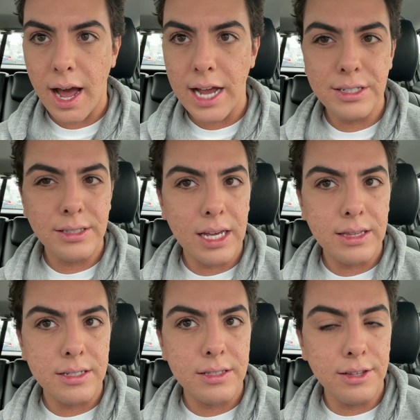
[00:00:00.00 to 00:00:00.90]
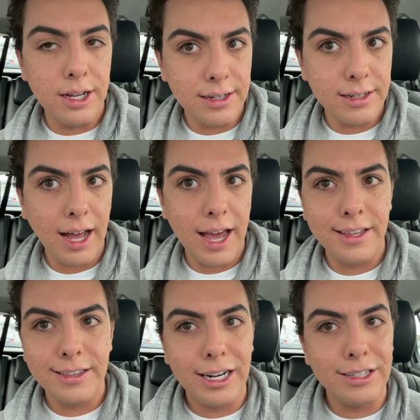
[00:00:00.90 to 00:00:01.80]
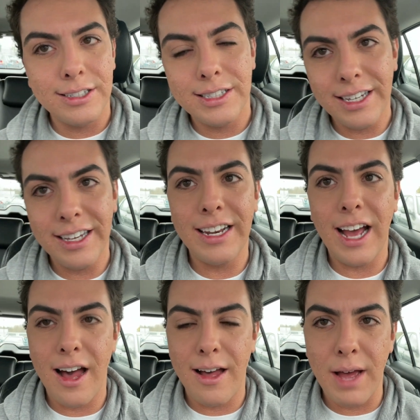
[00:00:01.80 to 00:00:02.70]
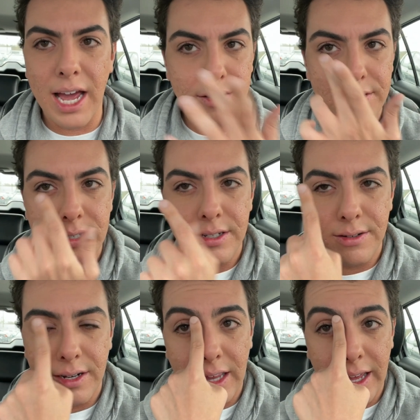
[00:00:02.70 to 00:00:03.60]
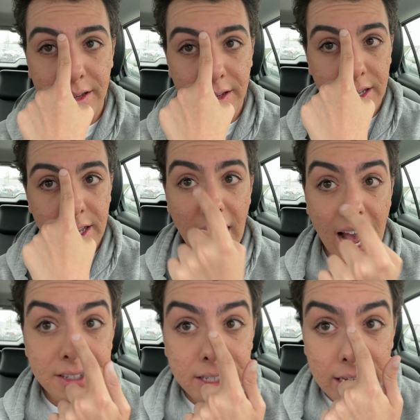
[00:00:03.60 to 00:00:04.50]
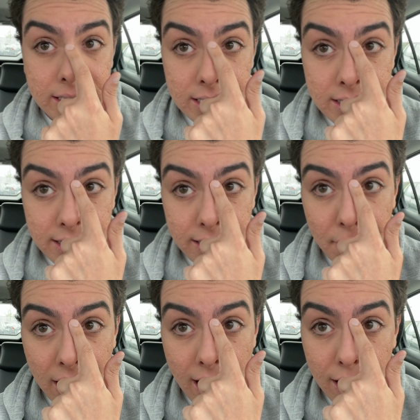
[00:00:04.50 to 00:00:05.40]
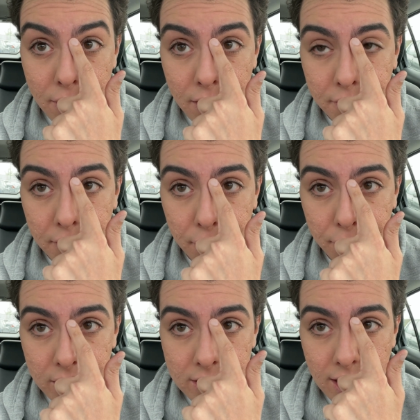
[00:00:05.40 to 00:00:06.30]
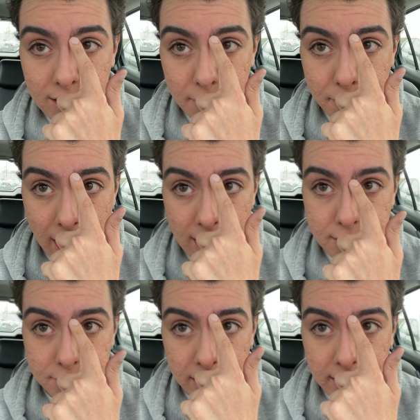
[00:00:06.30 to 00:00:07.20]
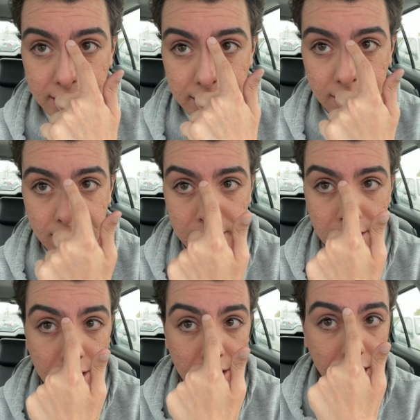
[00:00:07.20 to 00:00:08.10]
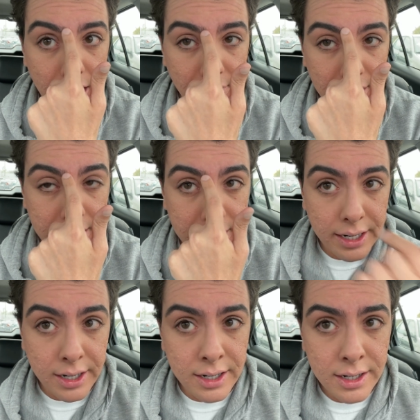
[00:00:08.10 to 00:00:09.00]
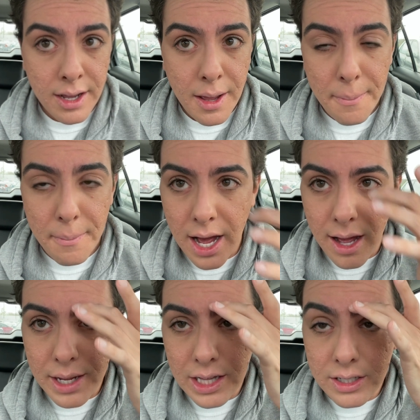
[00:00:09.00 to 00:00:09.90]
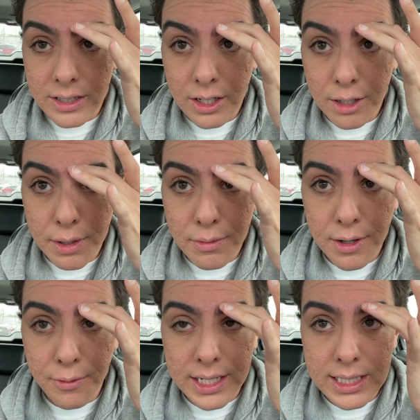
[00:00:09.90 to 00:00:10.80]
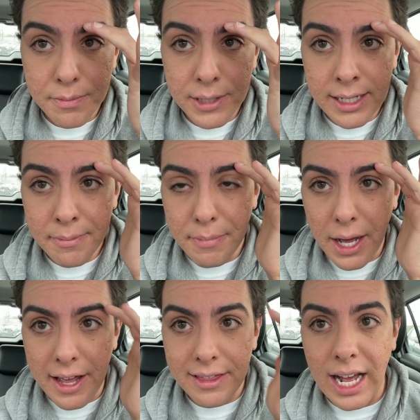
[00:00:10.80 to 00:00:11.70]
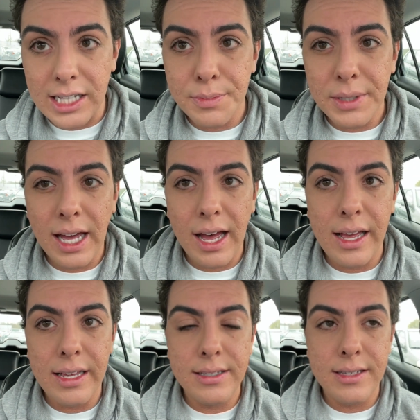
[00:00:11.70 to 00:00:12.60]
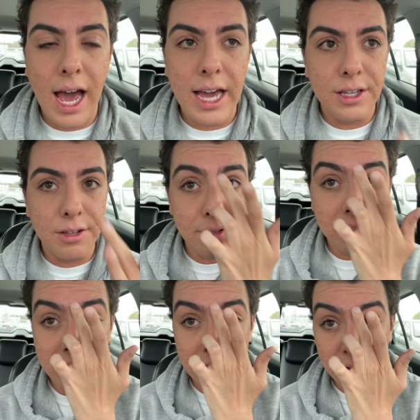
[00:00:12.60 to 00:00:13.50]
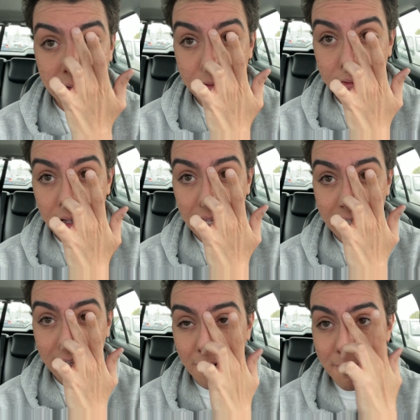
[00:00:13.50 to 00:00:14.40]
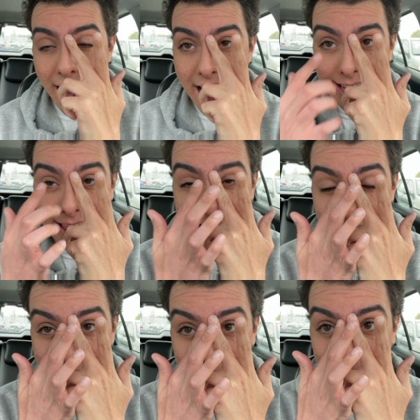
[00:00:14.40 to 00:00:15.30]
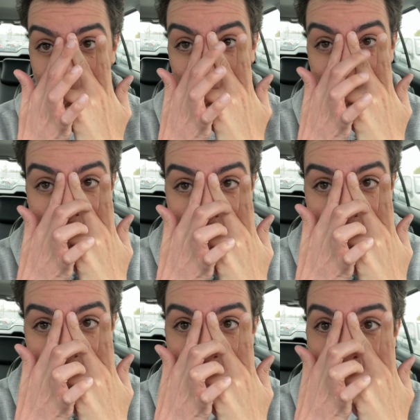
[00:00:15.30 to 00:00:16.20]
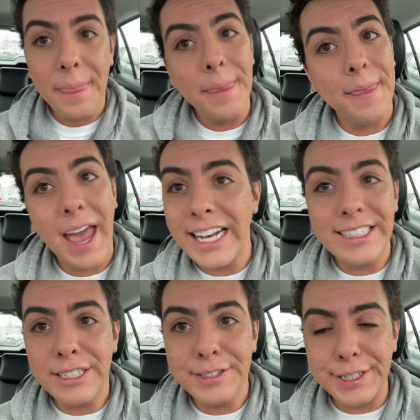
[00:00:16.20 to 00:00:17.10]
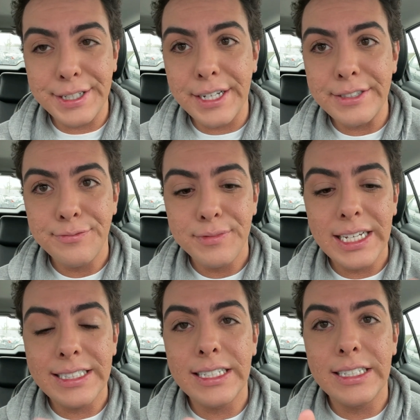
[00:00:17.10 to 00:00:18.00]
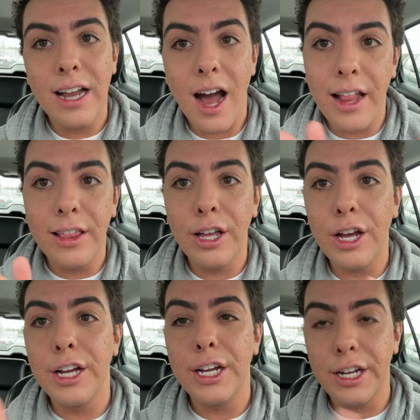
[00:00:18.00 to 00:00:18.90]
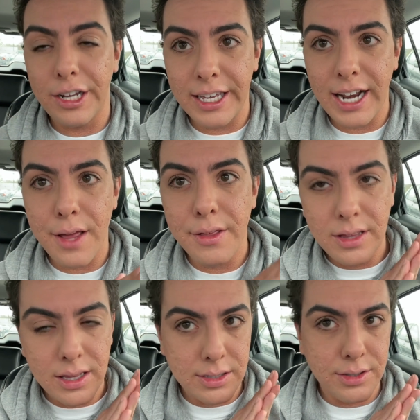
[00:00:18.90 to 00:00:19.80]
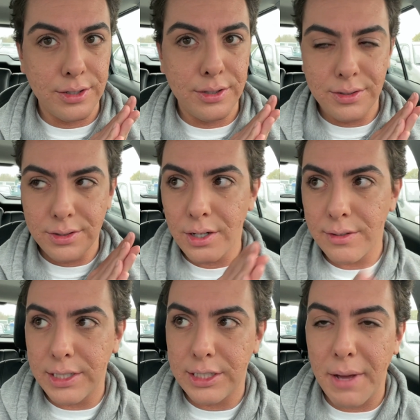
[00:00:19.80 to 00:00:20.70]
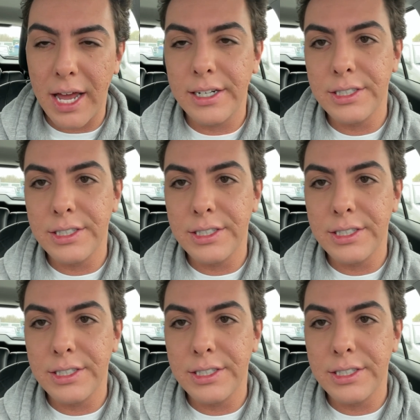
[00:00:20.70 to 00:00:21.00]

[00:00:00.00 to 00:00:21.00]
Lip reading: I just like this look. I think that it looks good. I used to do it, like, as you guys can see, my eyebrow growth is not the best right here and right here. It looks a little bit more wispy, but that's because I used to, like, go back that far and it didn't look good. It did not look good. I think that this looks so much better.